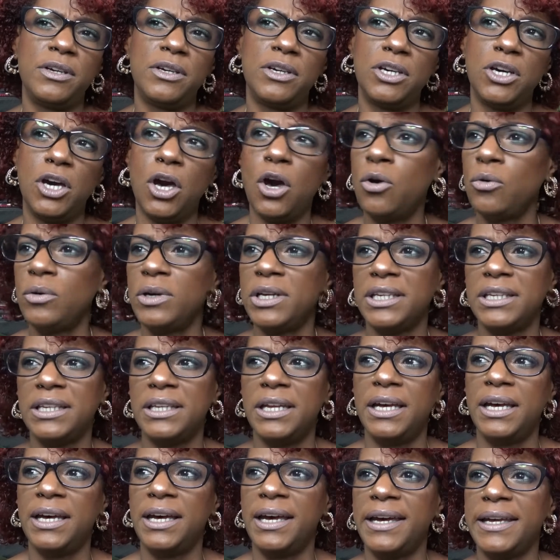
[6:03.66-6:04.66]

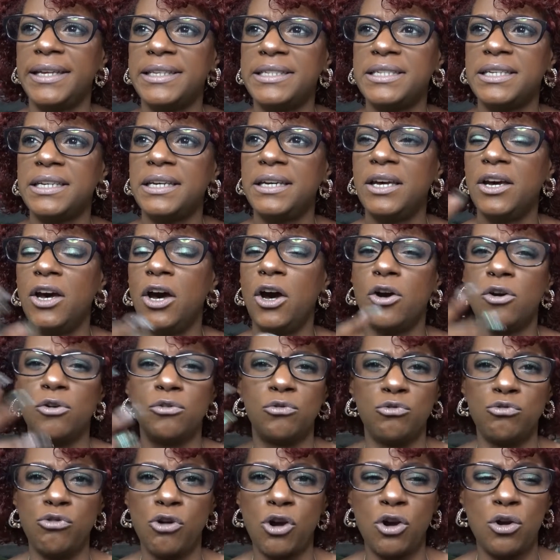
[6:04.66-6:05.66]
coconut, a
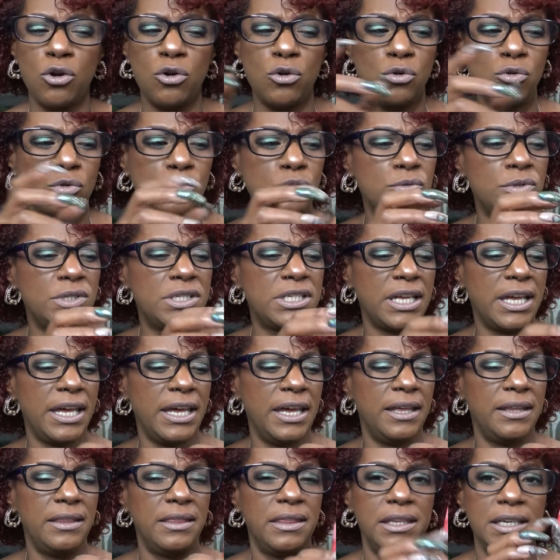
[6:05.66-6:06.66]
rose,
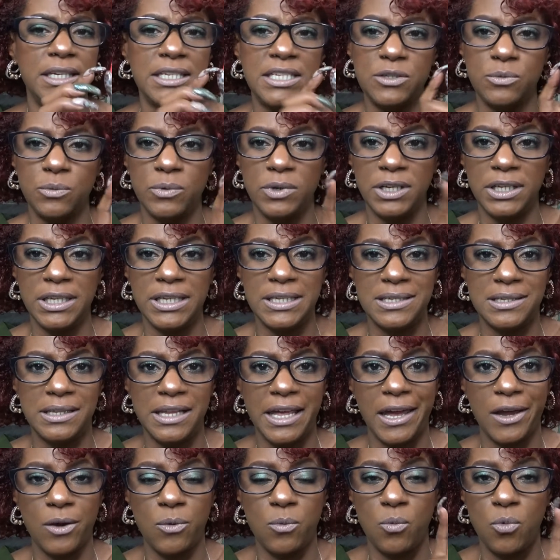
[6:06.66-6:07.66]
and this one is
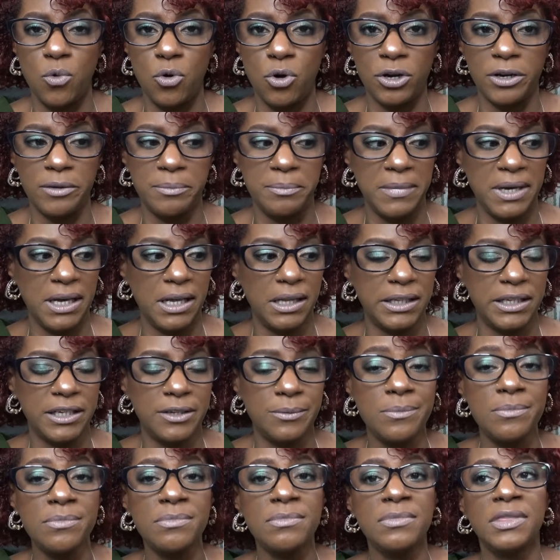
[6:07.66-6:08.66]
like watermelon,
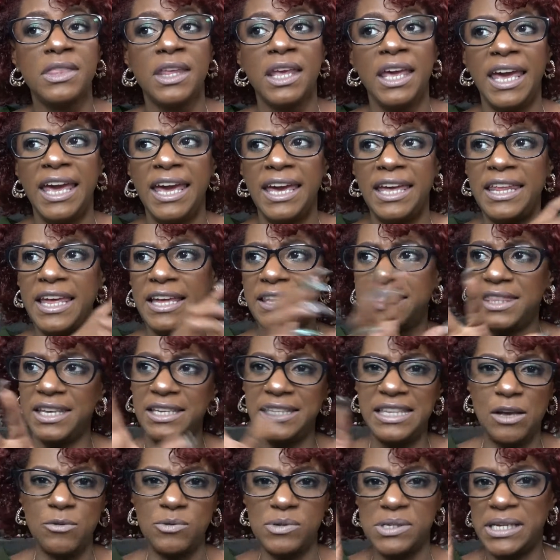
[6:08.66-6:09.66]
and I
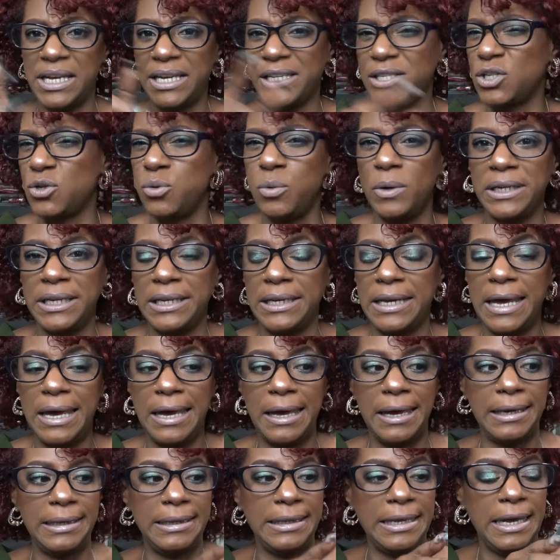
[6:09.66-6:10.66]
think that was like
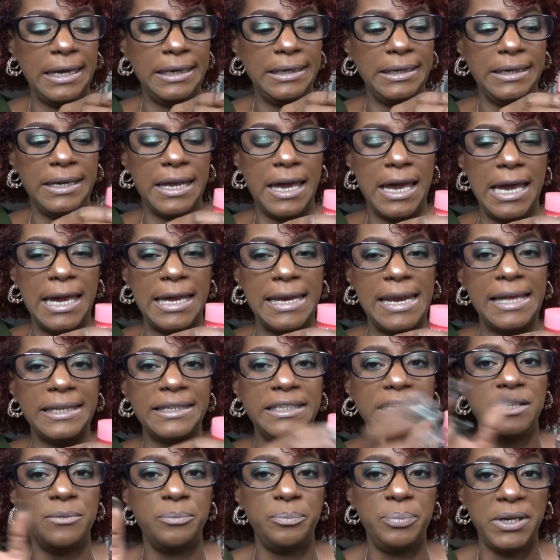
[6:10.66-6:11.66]
$29.99. I
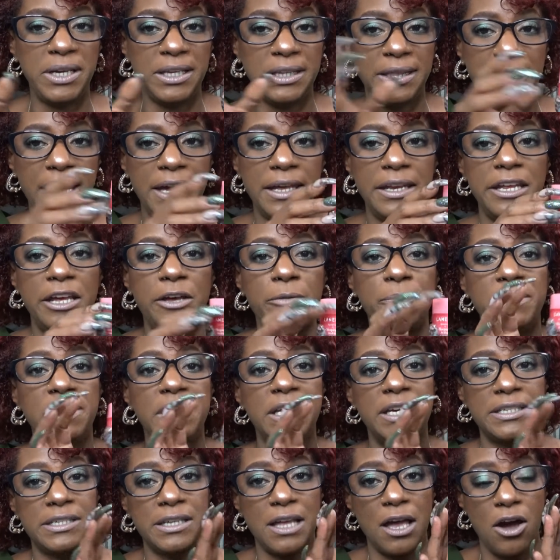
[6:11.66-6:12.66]
didn't pick that up
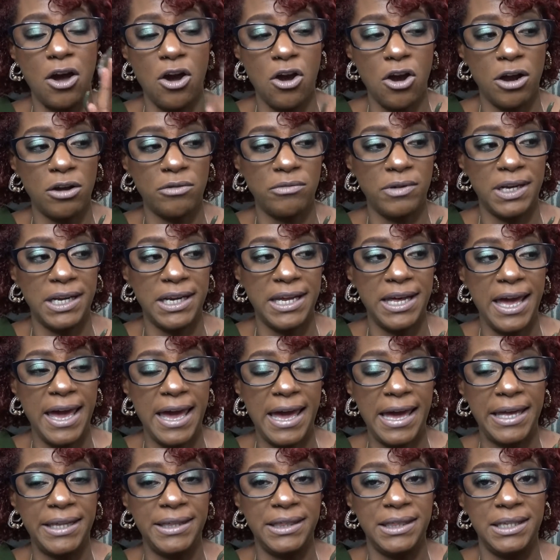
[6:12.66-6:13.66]
because I already
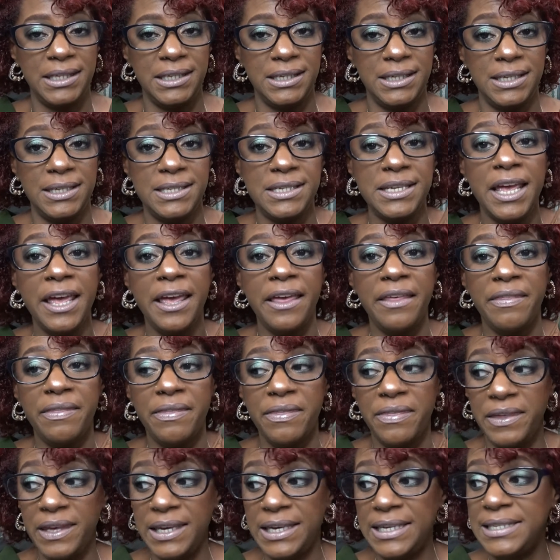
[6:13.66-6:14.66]
had this.
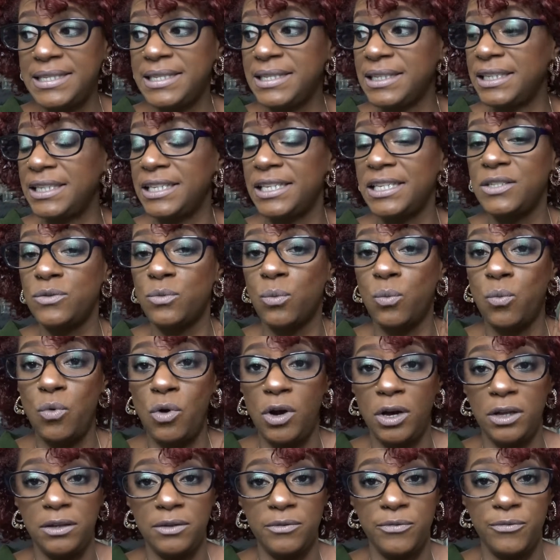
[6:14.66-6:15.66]
This is
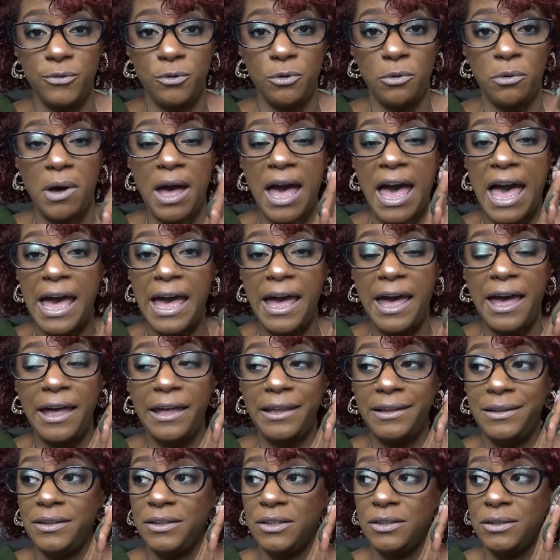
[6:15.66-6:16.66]
wonderful.
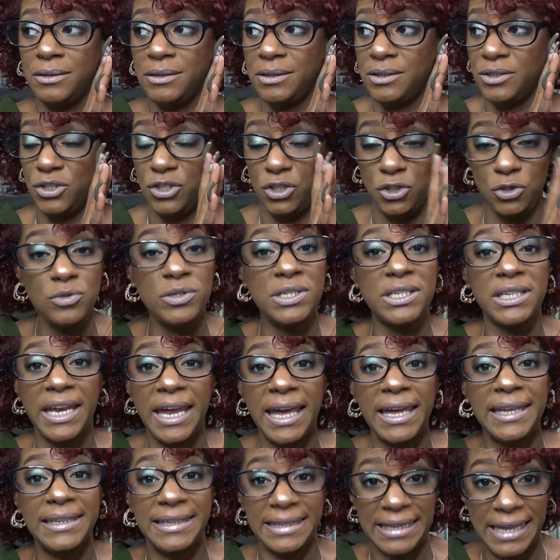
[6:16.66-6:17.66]
I use it
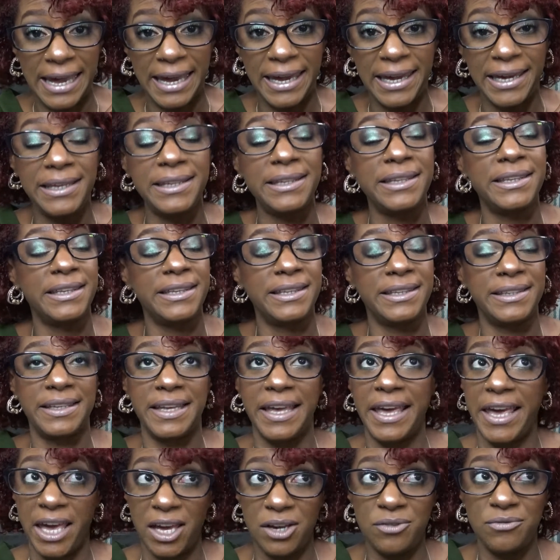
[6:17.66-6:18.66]
at night,
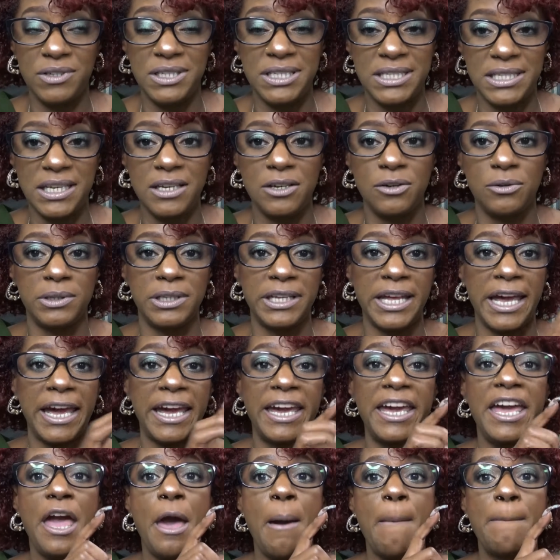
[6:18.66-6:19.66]
every single
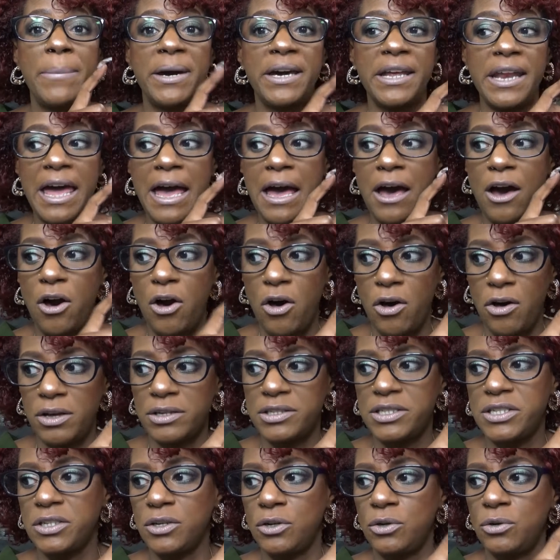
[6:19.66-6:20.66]
night, but I
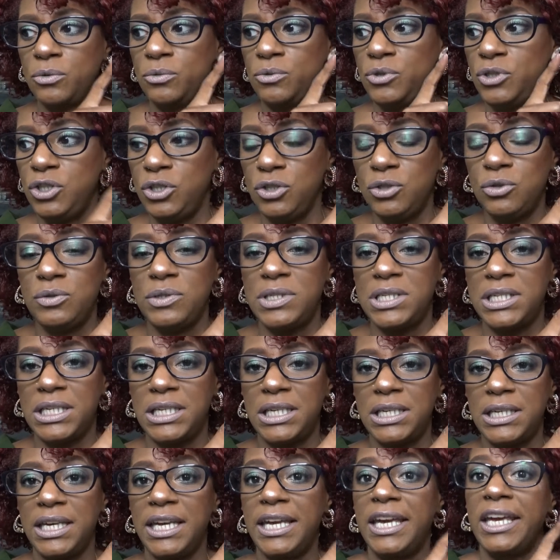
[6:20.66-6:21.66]
also use
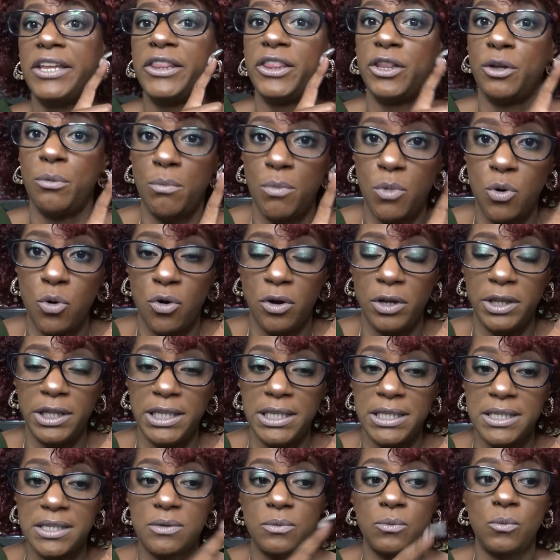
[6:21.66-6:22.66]
it in the
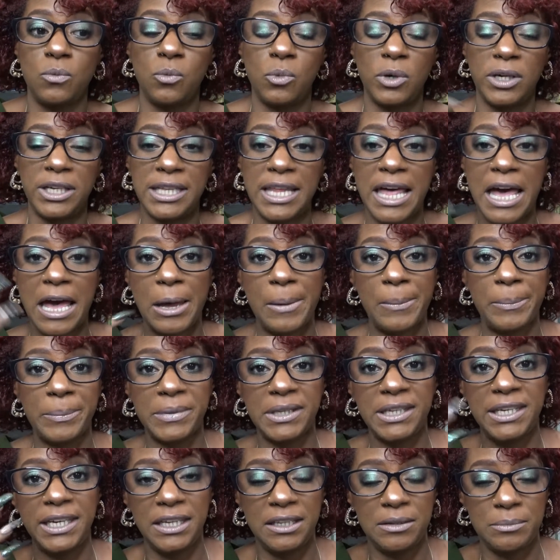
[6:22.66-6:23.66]
mornings when I'm
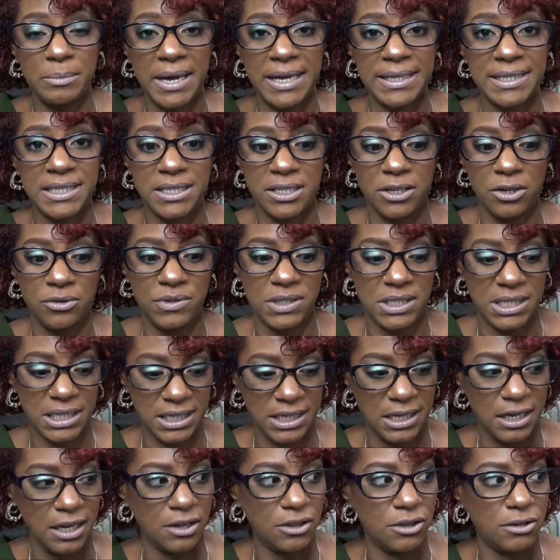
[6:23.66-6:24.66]
getting myself
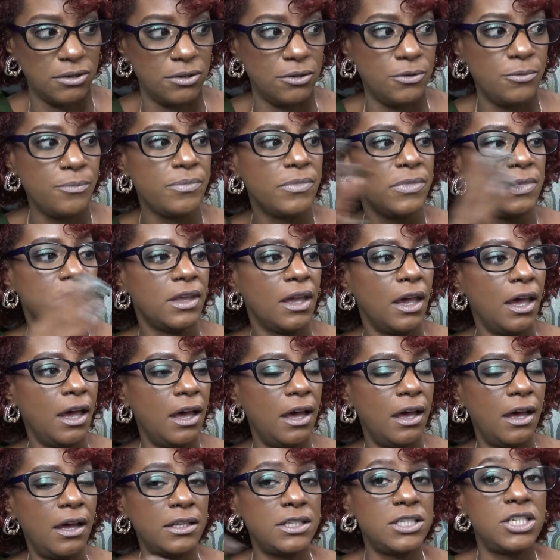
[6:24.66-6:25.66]
together
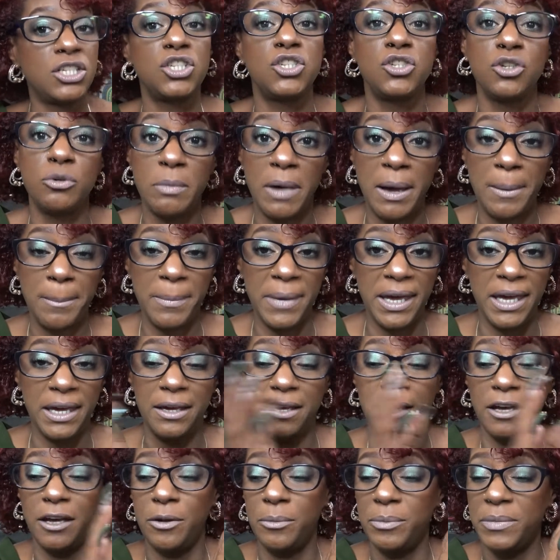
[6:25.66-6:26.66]
to do my
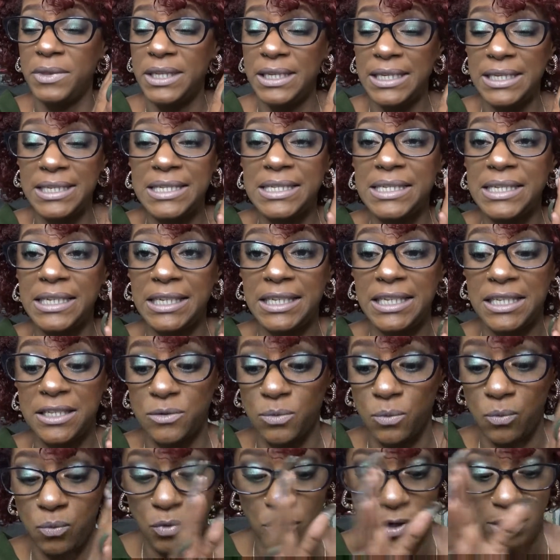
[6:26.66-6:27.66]
makeup. This is
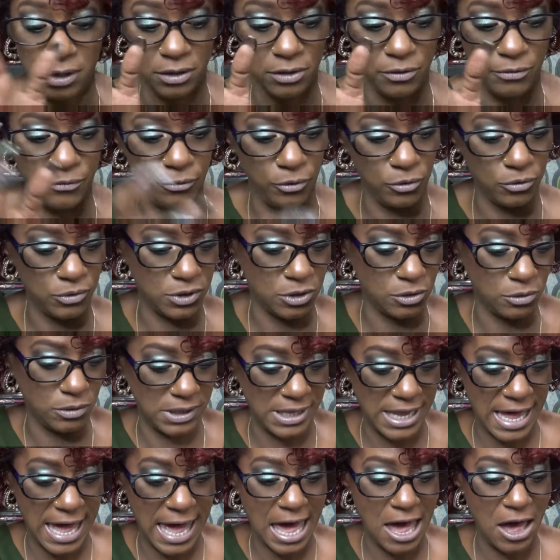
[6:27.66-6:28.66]
wonderful. So
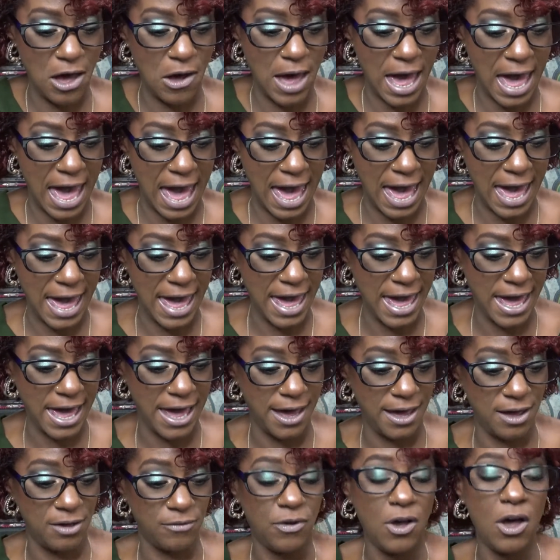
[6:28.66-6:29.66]
now I
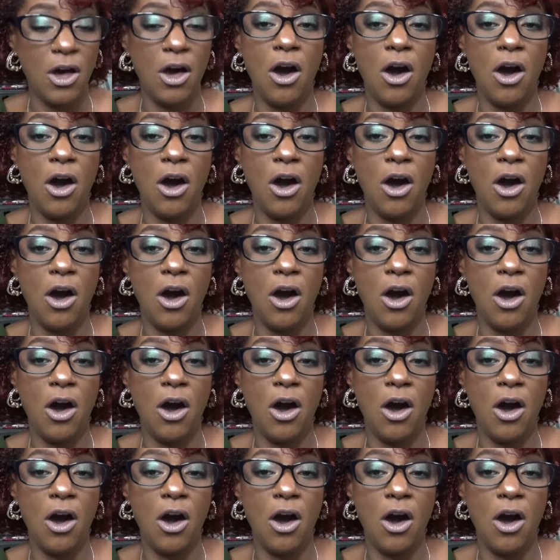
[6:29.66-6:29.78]
have